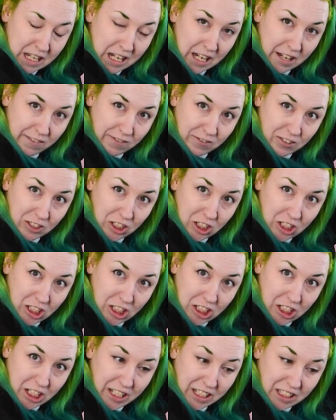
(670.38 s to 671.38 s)

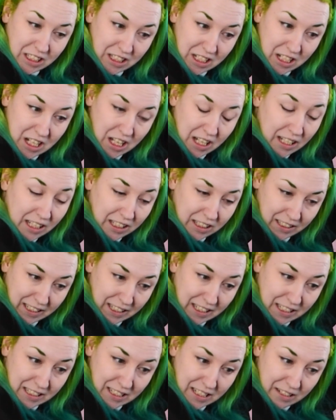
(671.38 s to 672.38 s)
after I did not
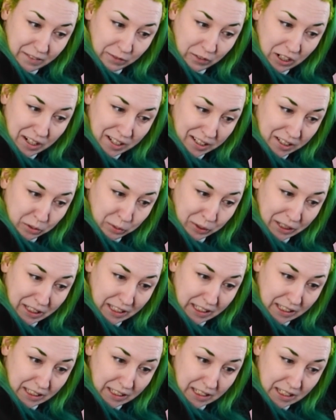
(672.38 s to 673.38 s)
get it done for
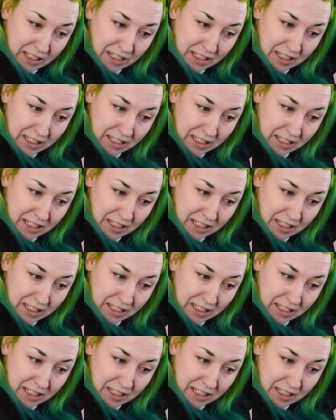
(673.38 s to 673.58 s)
Halloween,